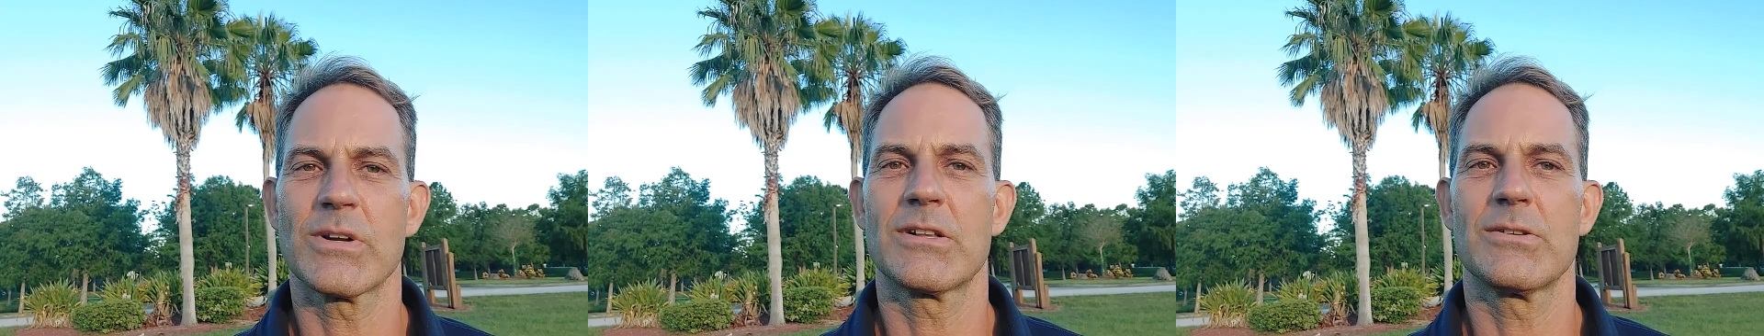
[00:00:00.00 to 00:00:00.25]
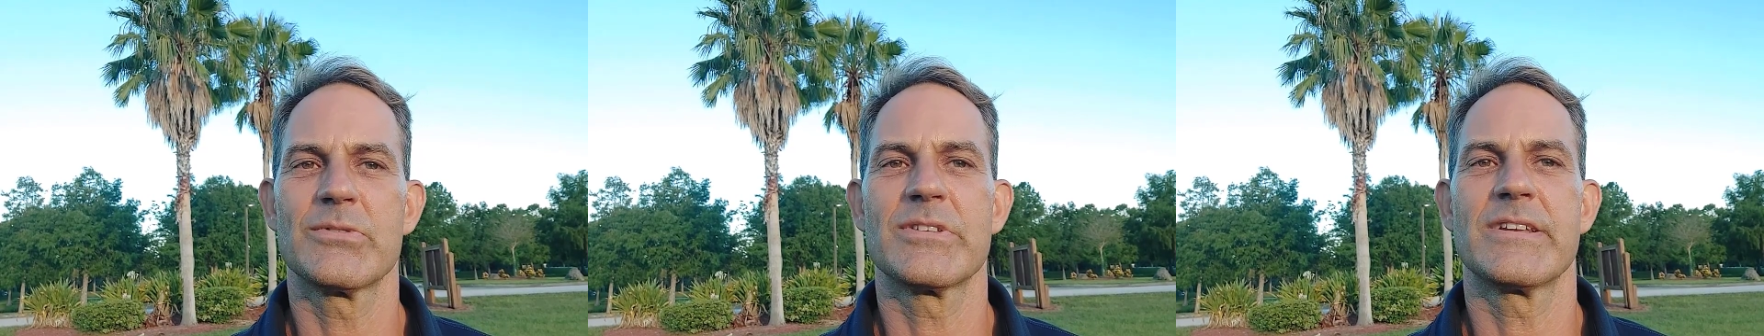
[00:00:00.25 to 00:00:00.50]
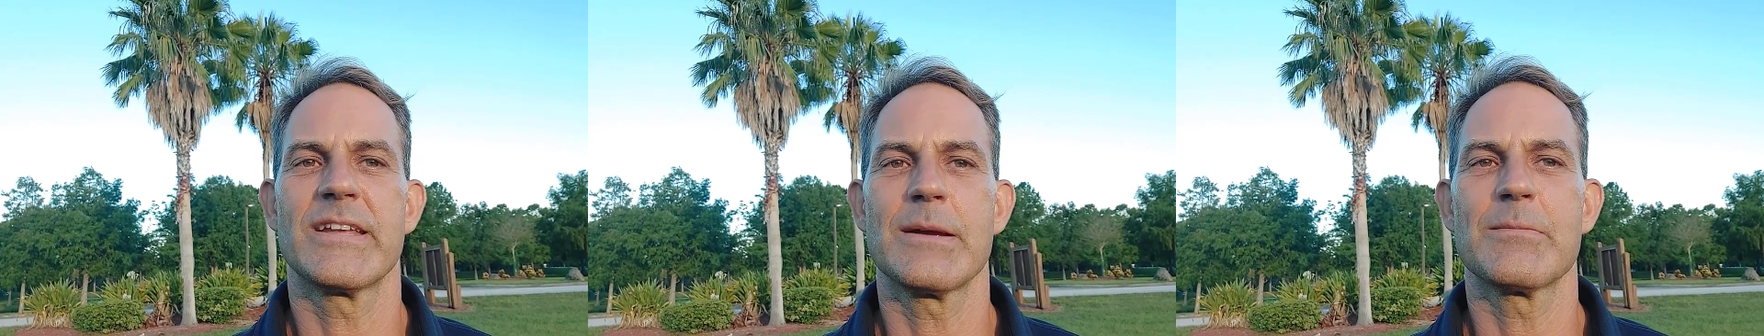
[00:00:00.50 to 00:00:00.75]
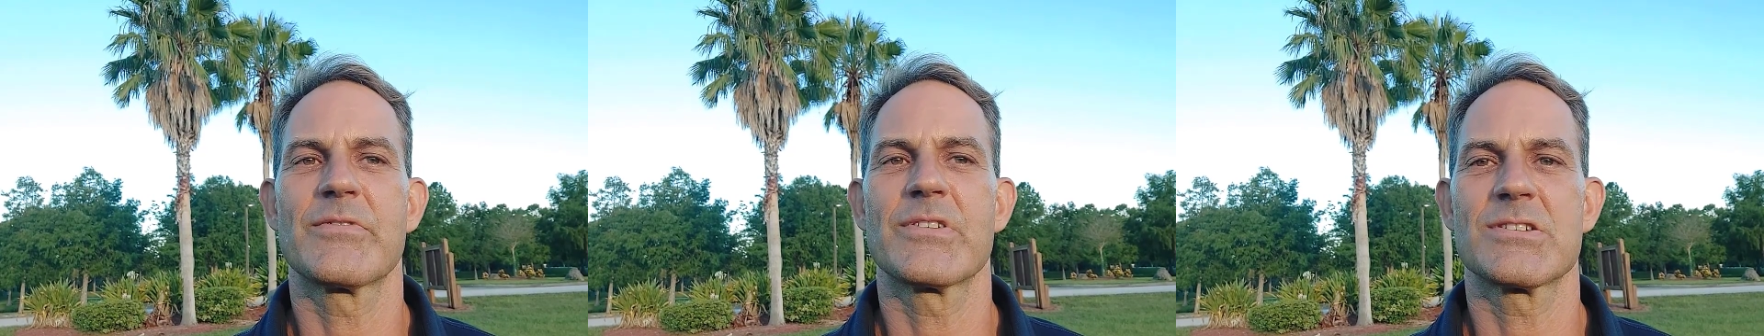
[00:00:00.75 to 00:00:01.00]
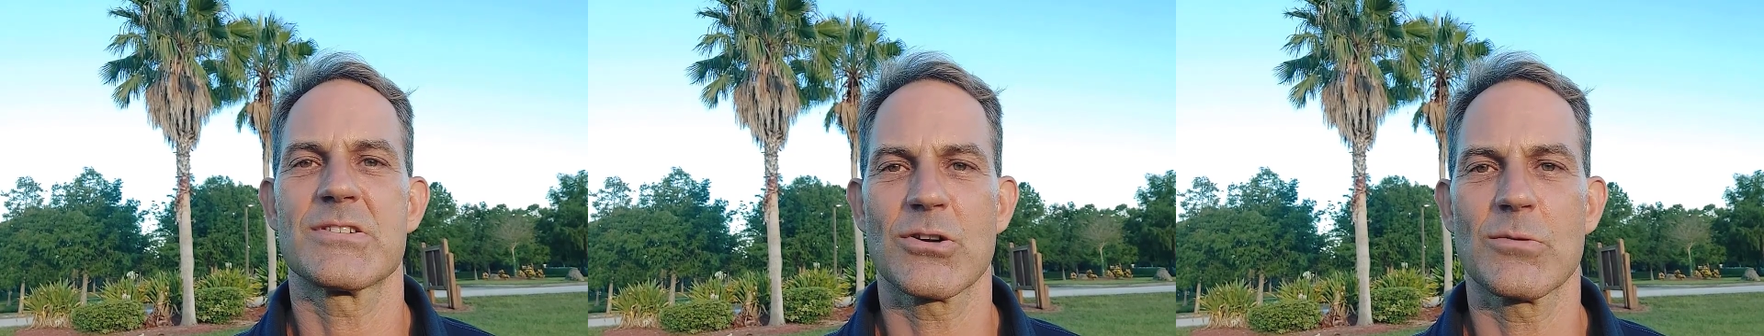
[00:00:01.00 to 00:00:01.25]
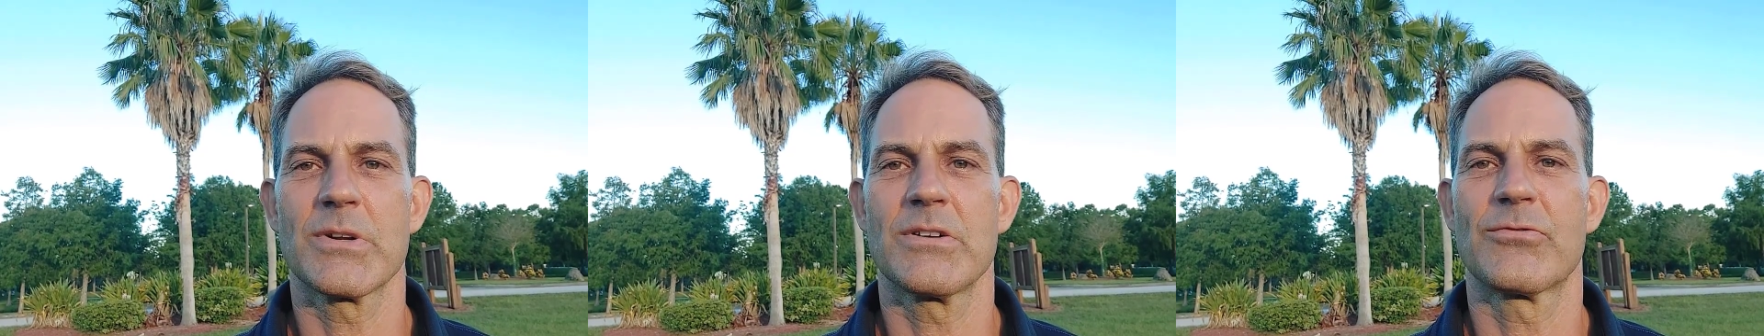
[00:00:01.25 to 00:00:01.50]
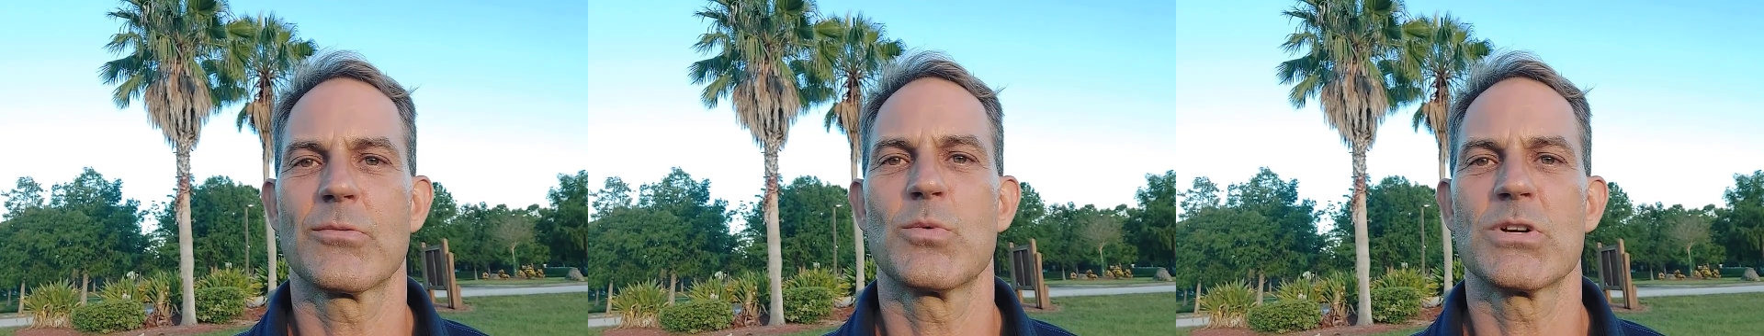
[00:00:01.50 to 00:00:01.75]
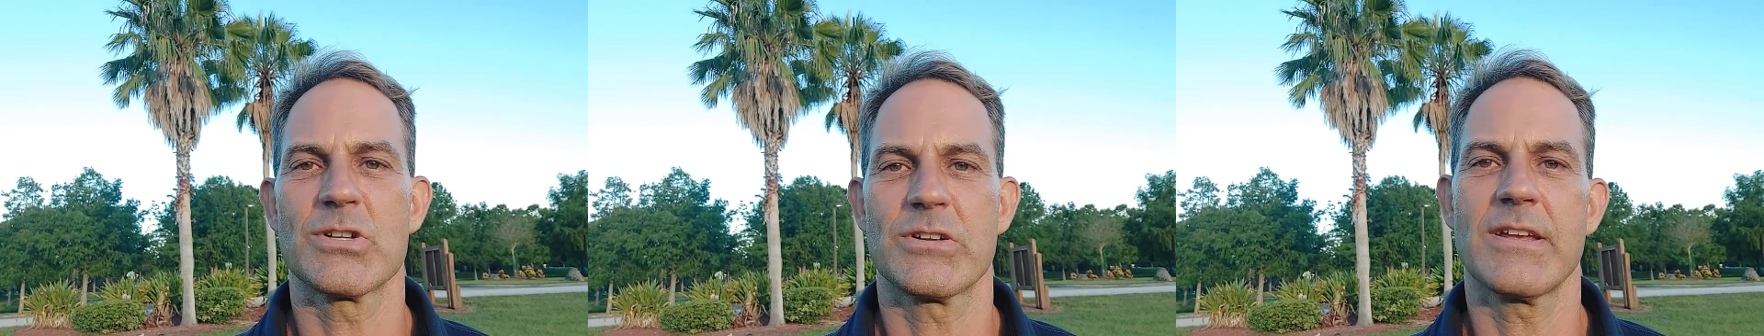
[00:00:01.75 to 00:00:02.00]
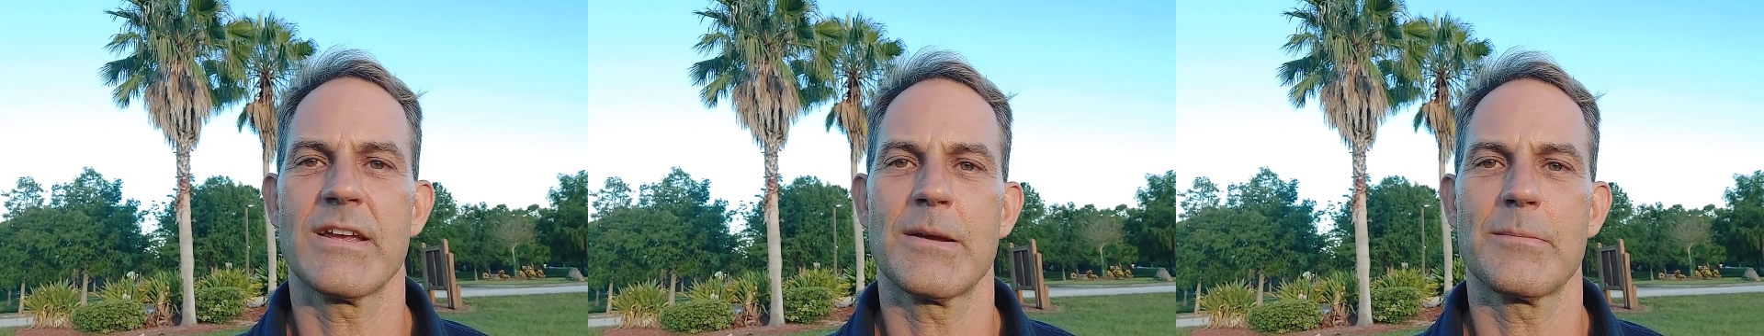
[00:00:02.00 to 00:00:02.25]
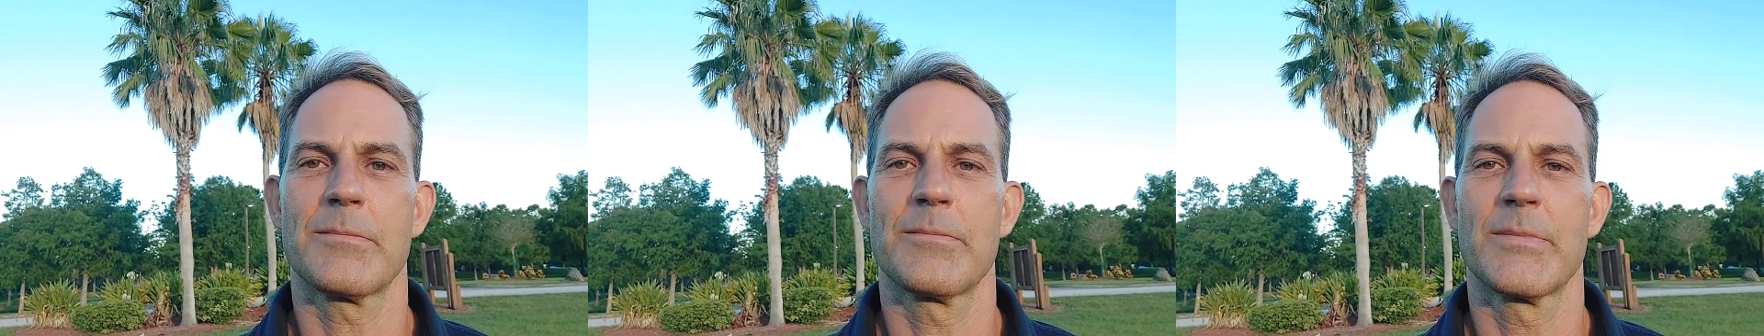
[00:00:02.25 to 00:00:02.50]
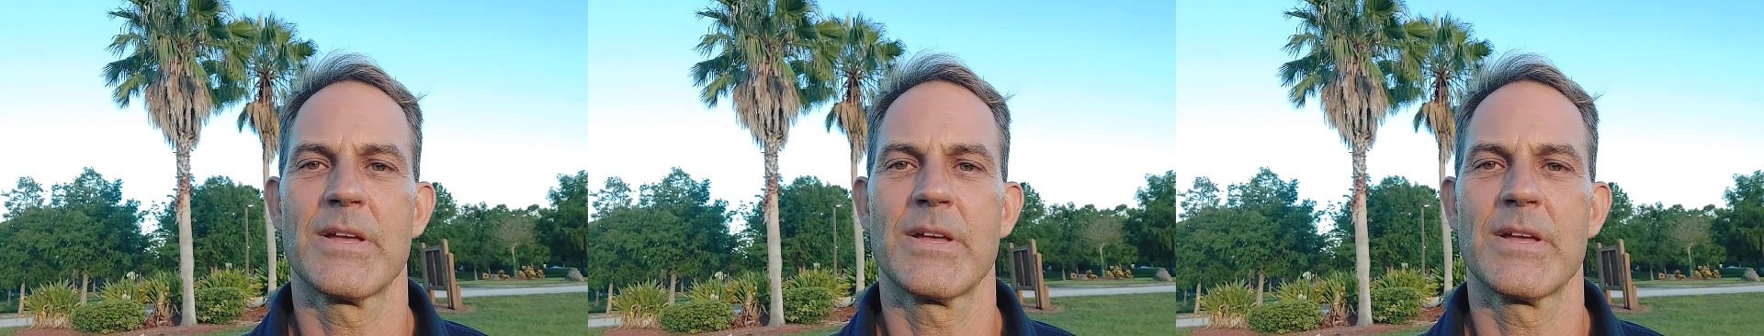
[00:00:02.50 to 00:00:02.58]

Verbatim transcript: include the name of the sermon from which it came,